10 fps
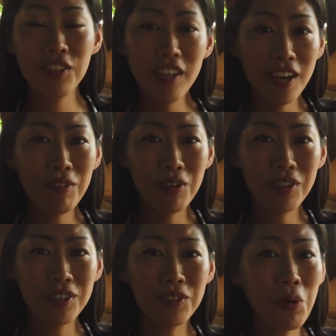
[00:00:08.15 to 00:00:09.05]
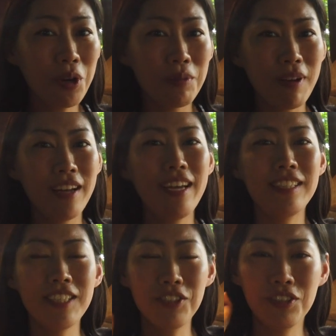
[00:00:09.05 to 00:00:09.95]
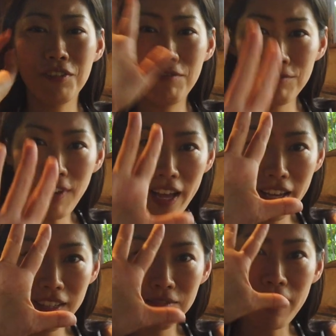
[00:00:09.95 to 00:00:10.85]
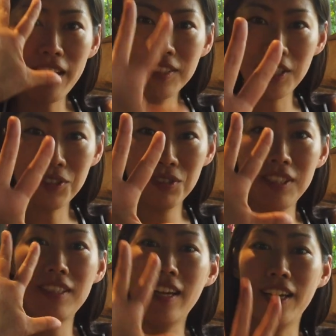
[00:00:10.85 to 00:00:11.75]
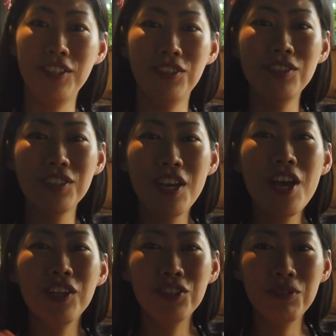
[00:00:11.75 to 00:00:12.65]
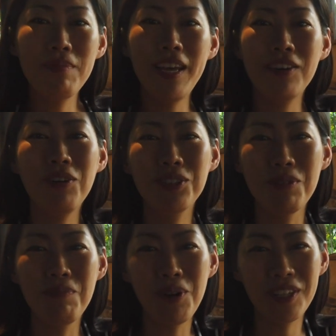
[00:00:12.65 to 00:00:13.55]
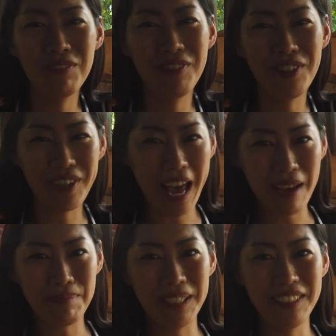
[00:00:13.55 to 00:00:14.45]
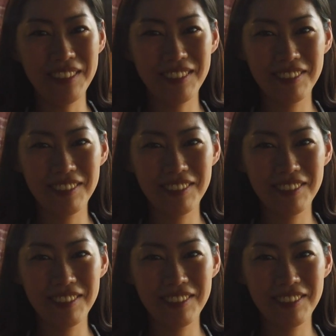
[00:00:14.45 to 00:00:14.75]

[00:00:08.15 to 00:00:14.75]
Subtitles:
Today I want to talk about essential 5 accessories that I use to make Osmo Pocket vlog happen.